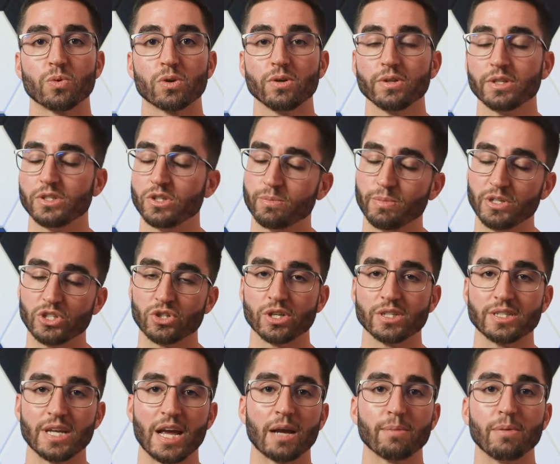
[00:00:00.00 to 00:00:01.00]
And you can be sure to
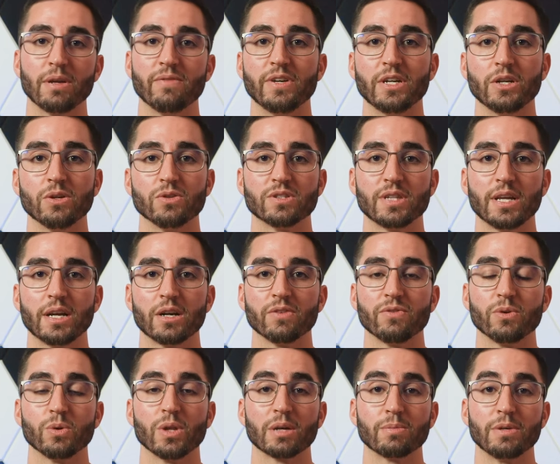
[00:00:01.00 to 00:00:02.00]
tag me in videos there if you'd
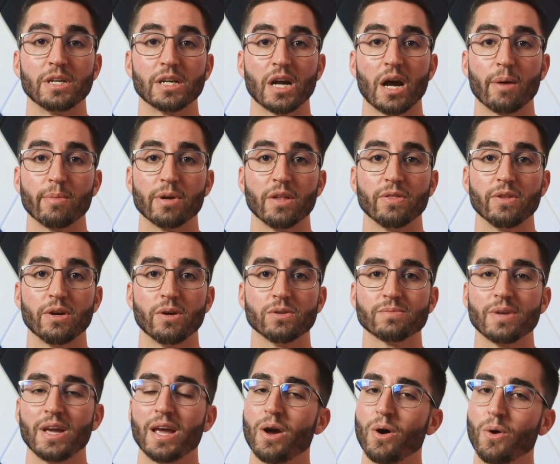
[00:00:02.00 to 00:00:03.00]
like me to comment on those.
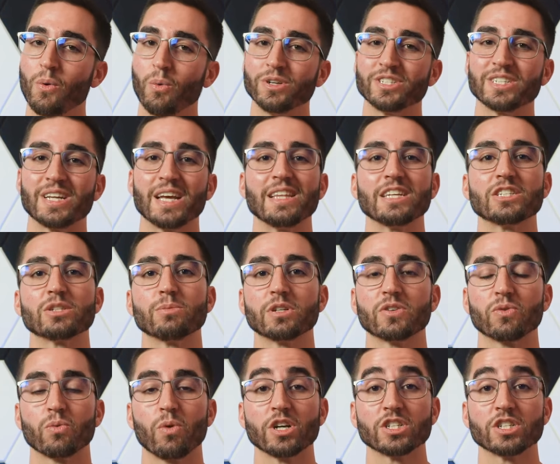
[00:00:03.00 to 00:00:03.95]
Once again, thanks so much for watching.